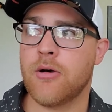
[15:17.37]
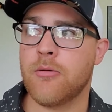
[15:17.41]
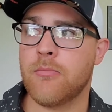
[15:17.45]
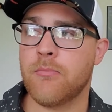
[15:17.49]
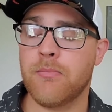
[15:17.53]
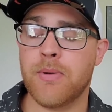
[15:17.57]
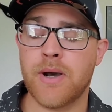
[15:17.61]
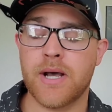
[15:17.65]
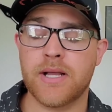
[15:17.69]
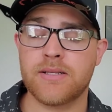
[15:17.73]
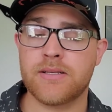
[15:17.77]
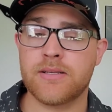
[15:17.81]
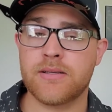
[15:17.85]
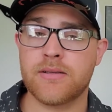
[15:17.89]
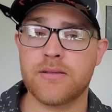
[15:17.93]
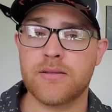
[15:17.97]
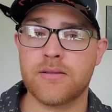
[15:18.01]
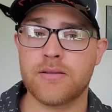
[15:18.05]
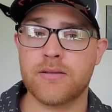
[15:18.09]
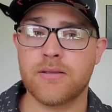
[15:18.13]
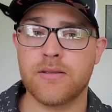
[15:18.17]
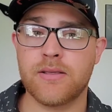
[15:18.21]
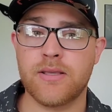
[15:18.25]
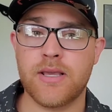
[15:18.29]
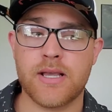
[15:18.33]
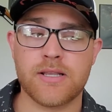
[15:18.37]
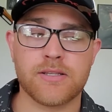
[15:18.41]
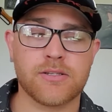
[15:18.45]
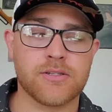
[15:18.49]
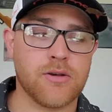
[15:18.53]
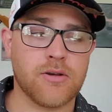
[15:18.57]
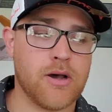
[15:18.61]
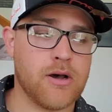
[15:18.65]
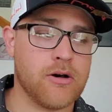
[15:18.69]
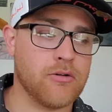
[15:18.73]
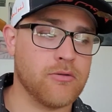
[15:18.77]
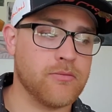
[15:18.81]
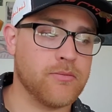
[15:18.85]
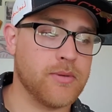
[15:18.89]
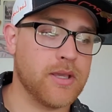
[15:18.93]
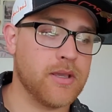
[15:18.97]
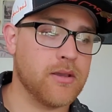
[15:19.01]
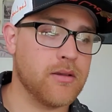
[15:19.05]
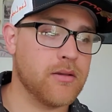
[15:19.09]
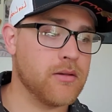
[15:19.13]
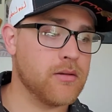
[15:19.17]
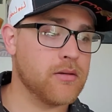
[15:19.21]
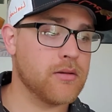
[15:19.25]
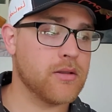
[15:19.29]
But yes, so I will be